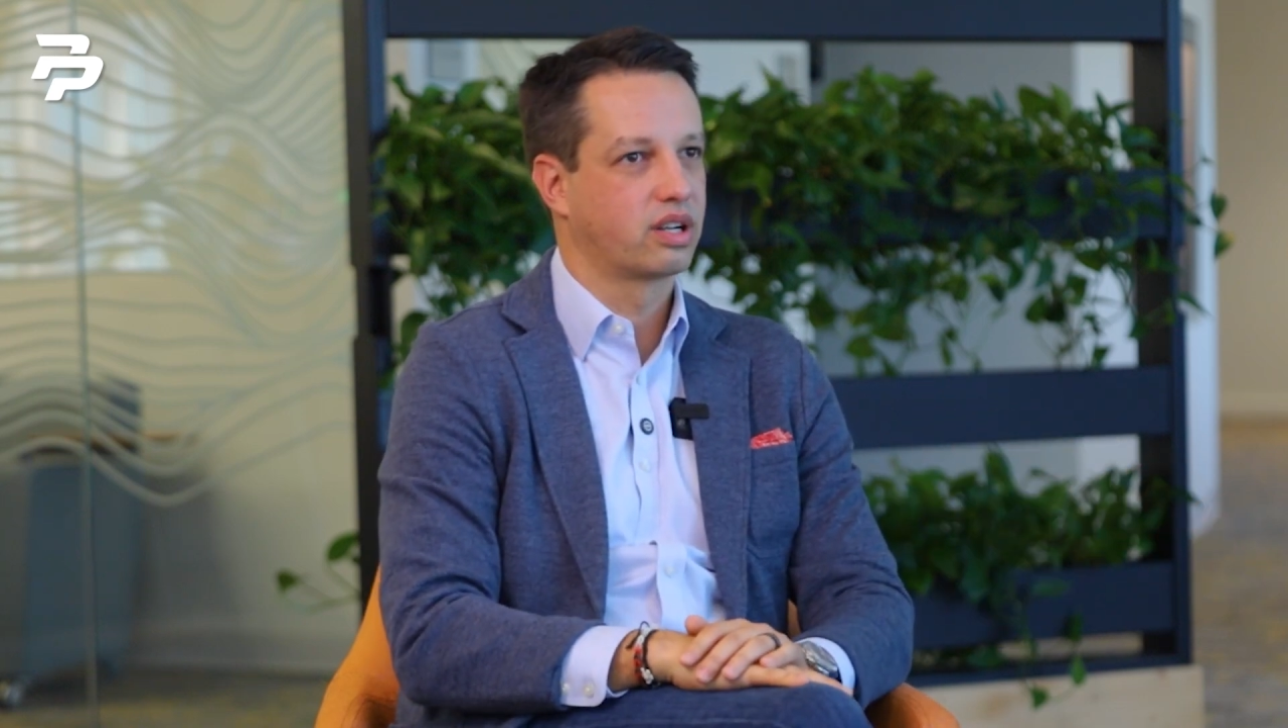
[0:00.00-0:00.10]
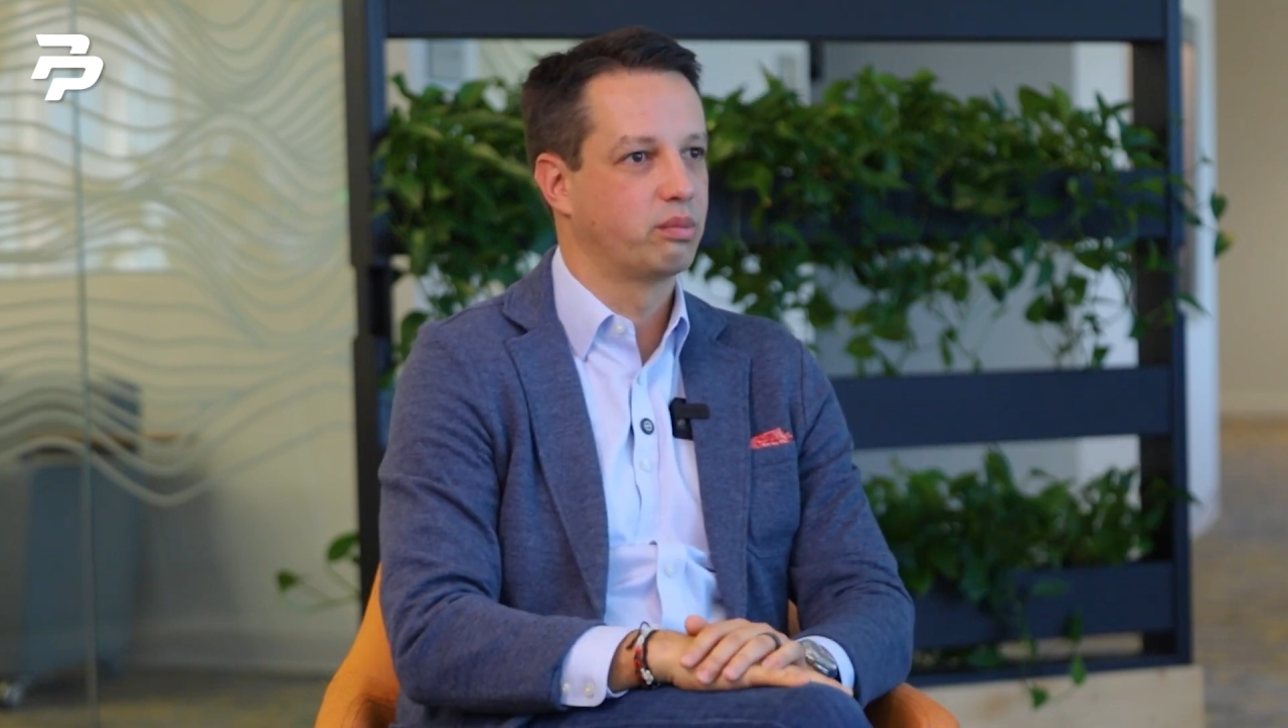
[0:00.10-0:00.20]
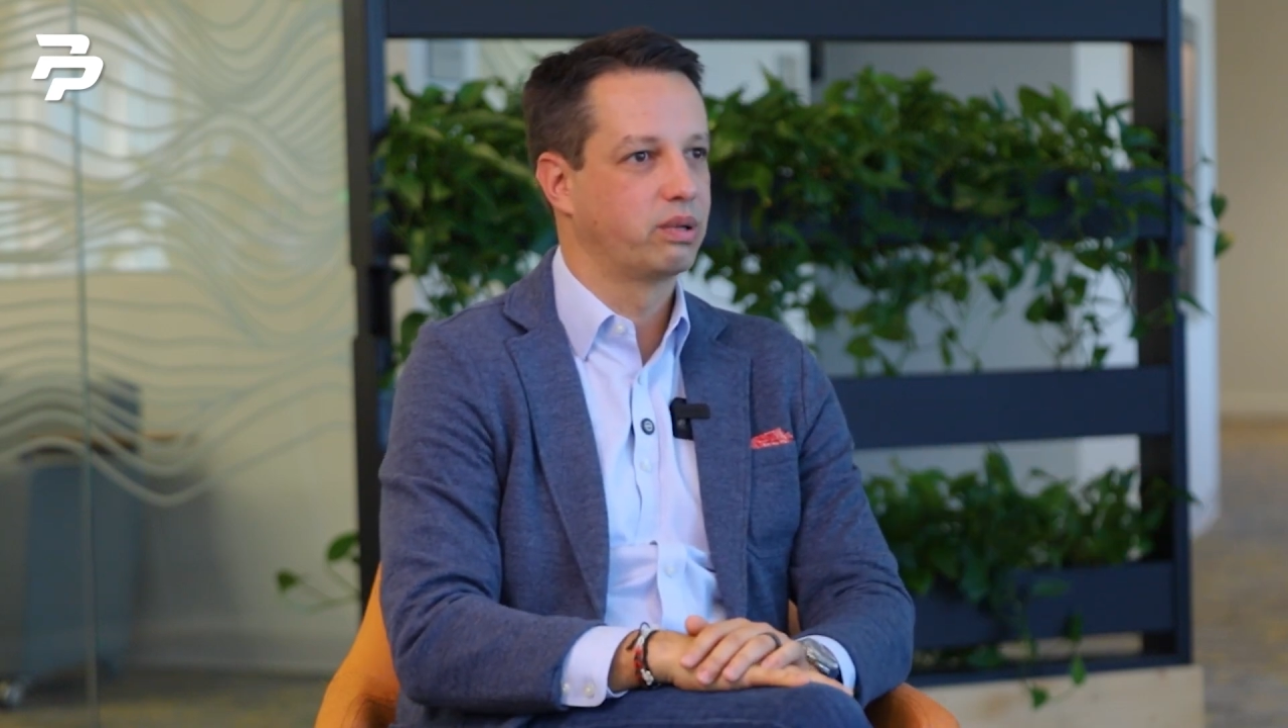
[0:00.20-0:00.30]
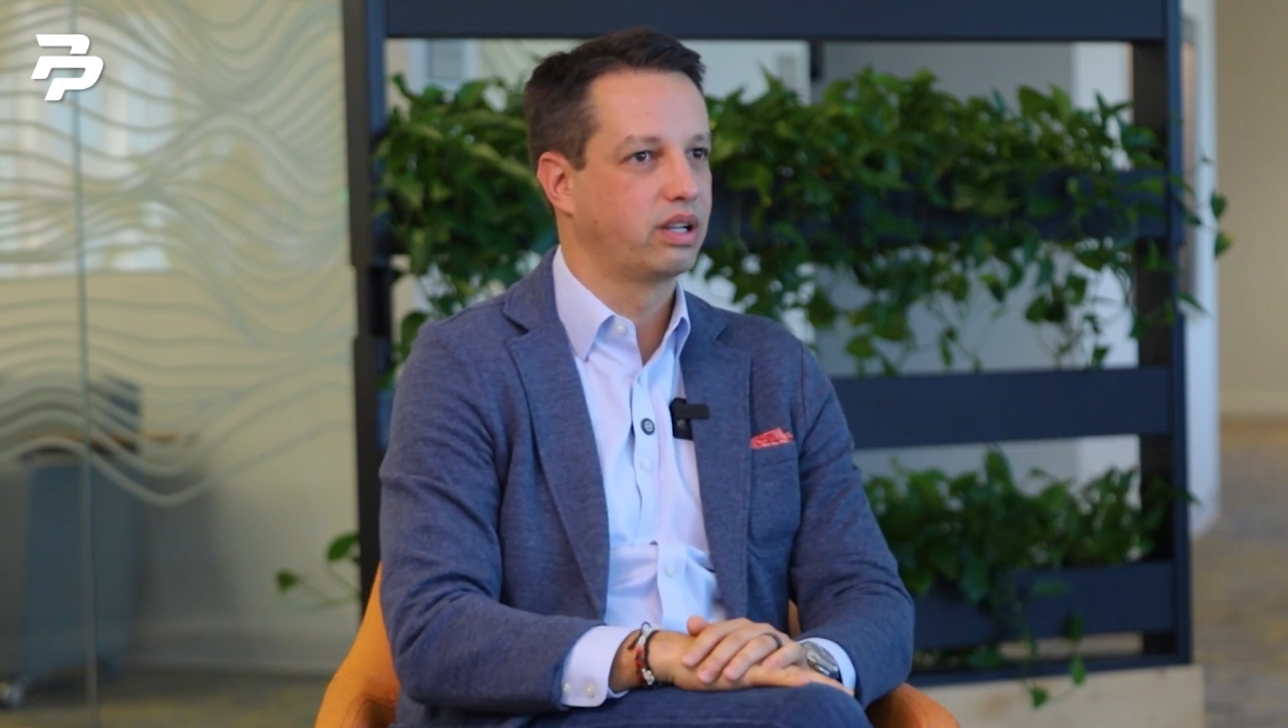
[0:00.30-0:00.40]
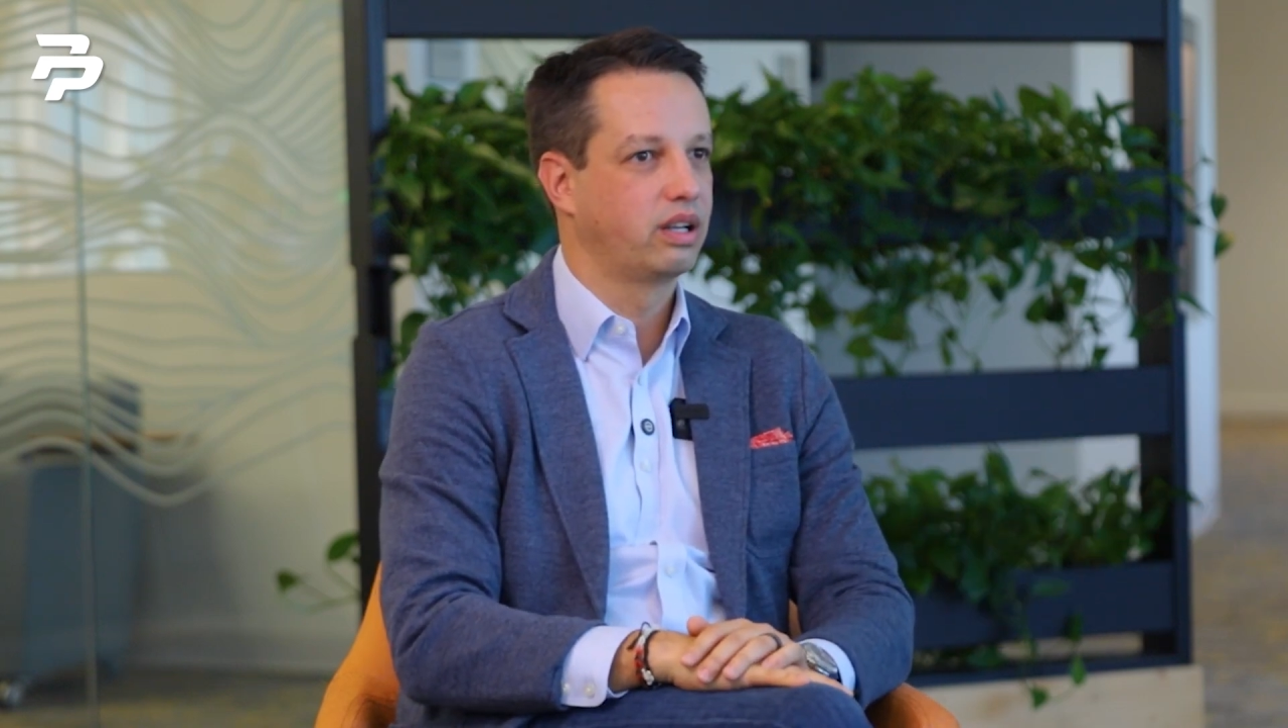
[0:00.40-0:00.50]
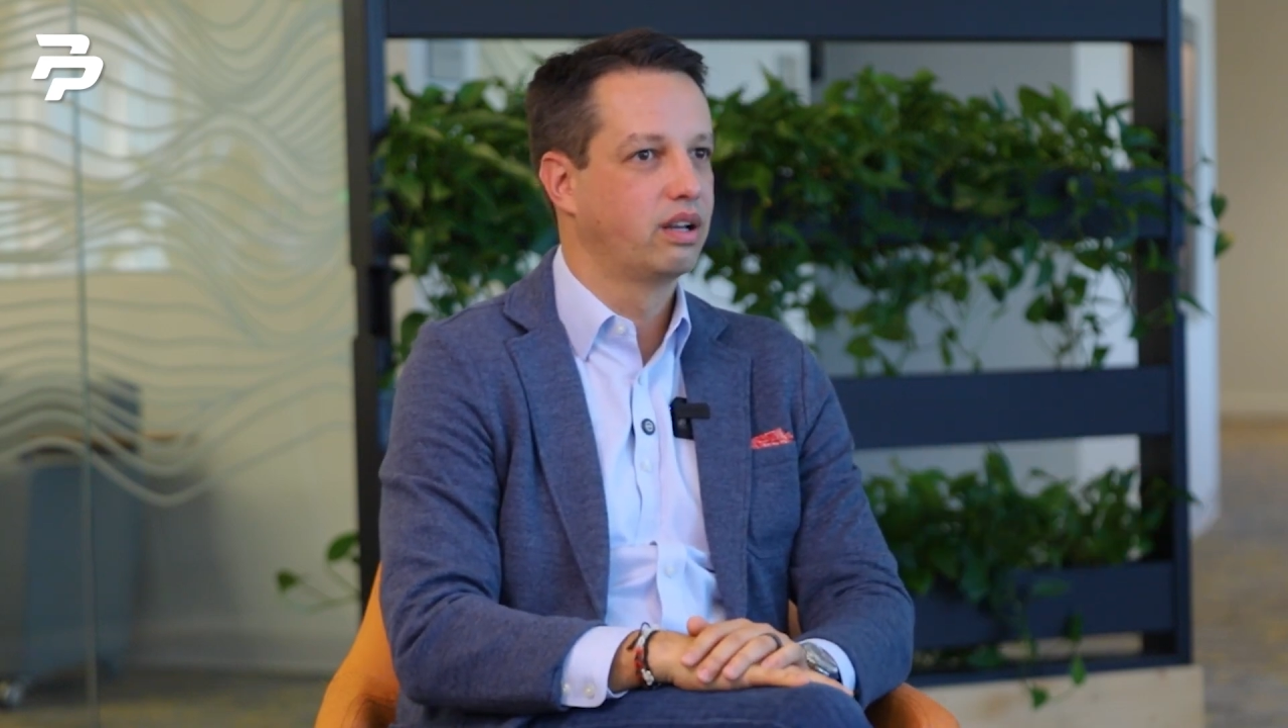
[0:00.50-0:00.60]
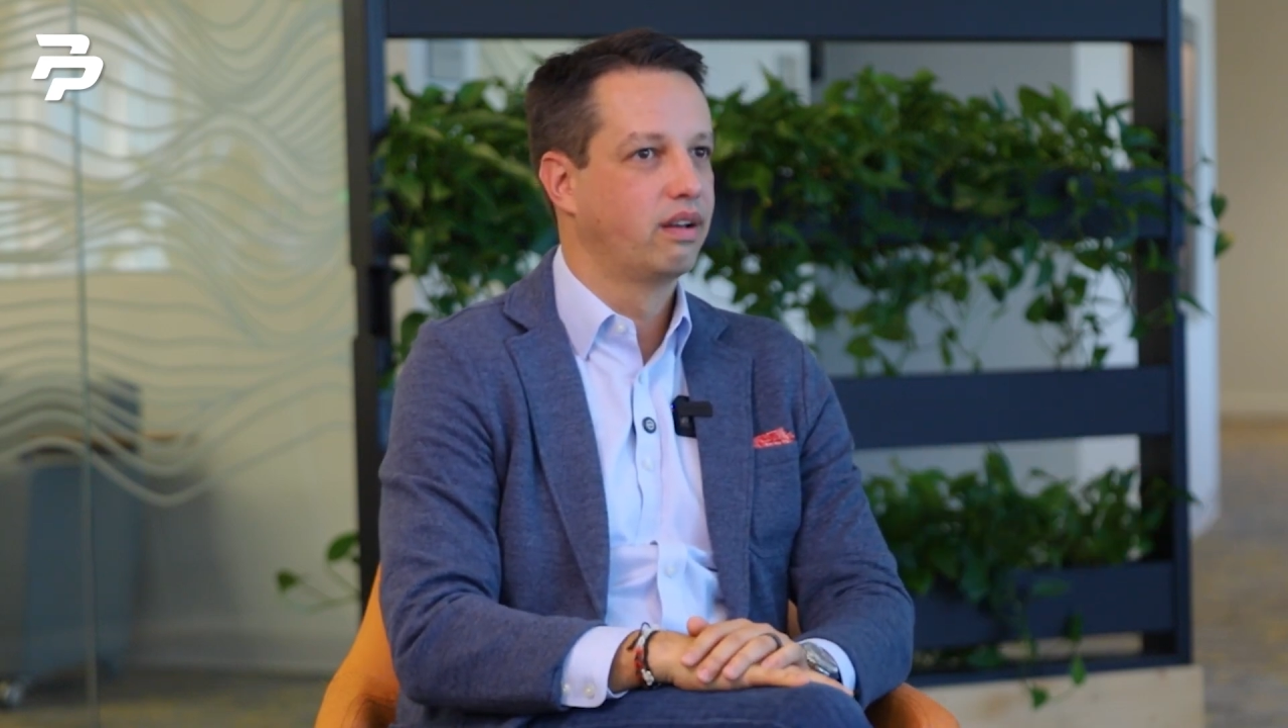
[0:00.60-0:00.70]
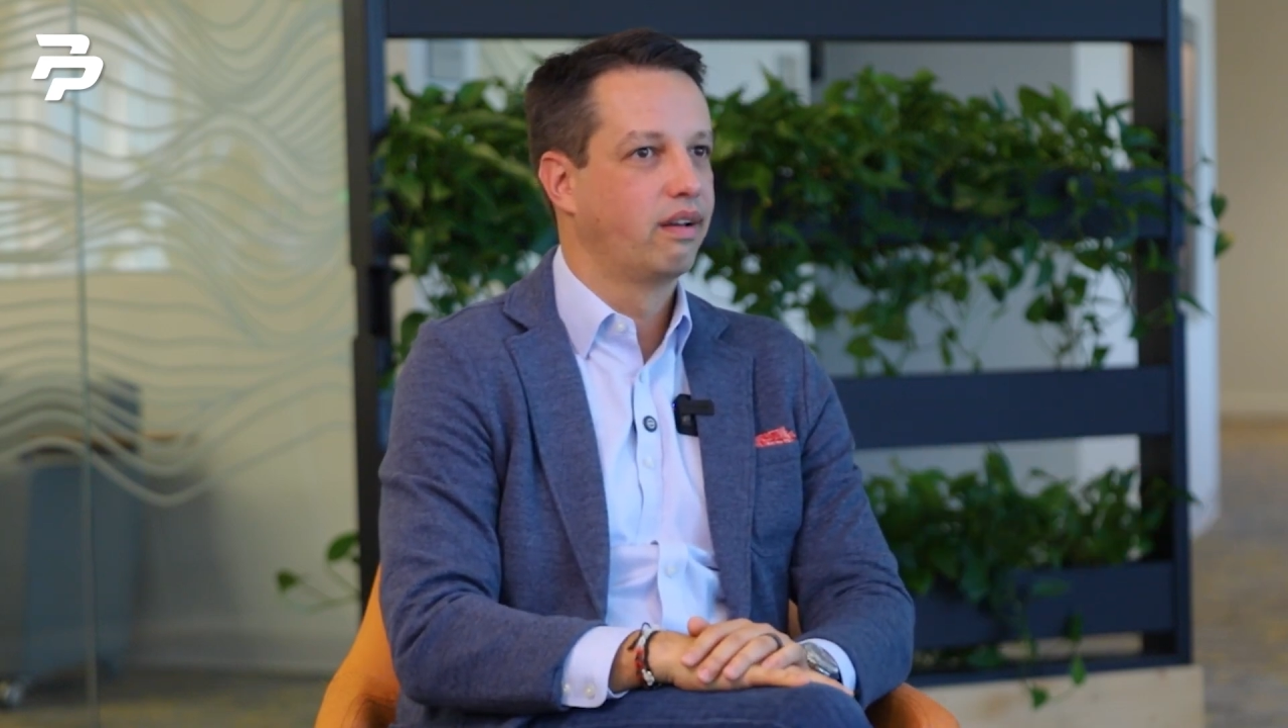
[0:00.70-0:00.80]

company,